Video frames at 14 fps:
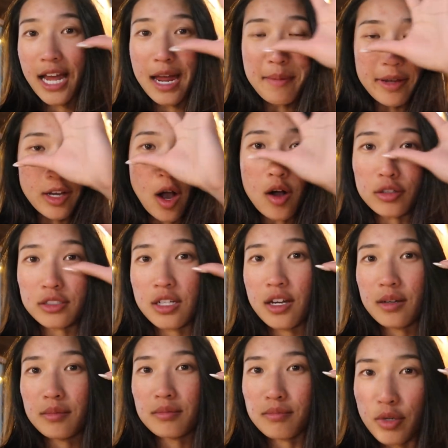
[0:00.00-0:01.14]
I had my goggles
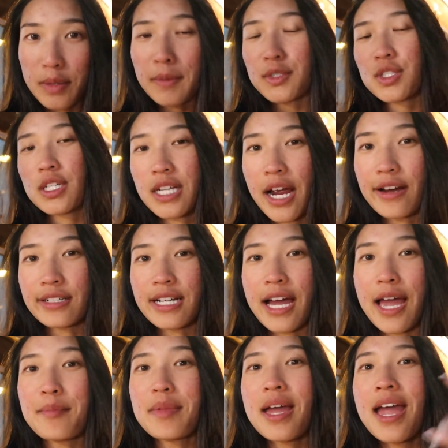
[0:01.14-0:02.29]
on pretty much the entire
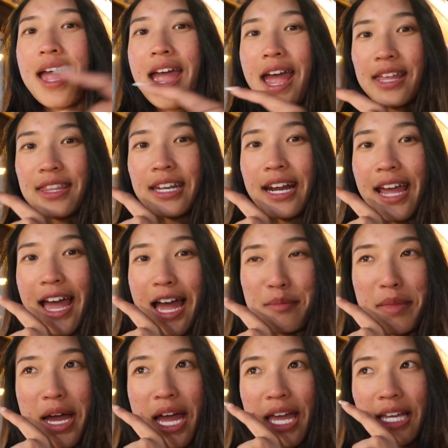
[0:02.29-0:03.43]
time, and then I had
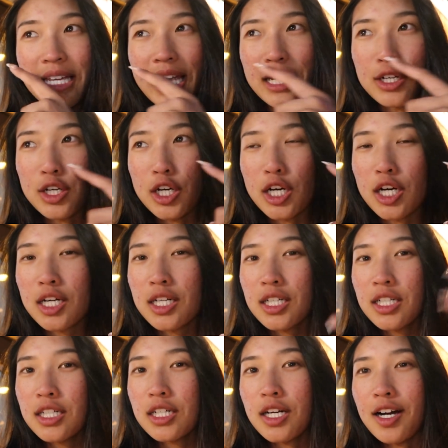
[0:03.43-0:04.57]
my gator
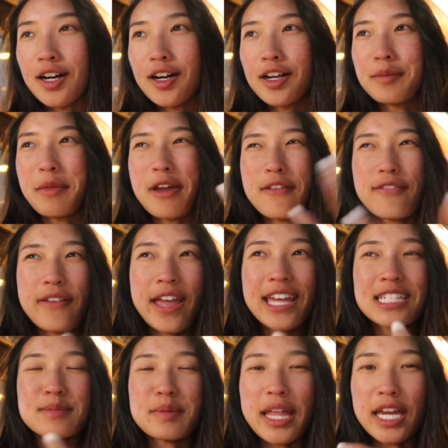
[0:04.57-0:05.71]
on my
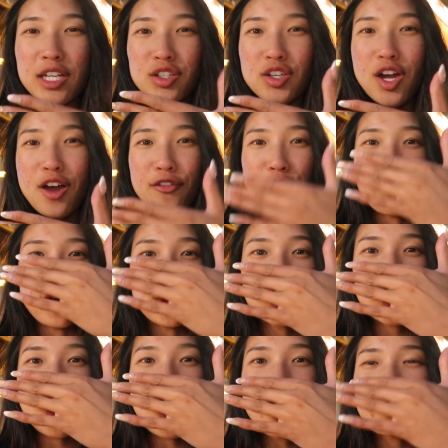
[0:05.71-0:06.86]
face, but like not
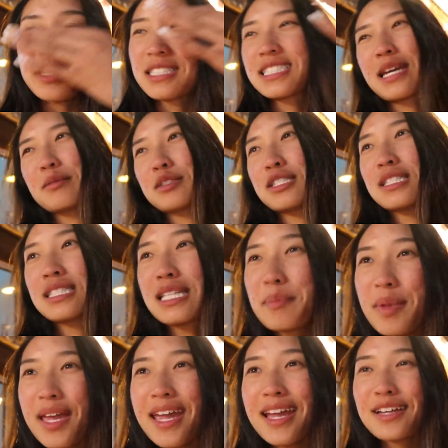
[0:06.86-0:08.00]
fully on because it kept
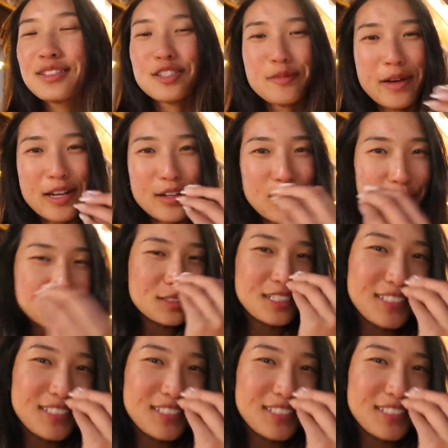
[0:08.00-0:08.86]
slipping, and so my nose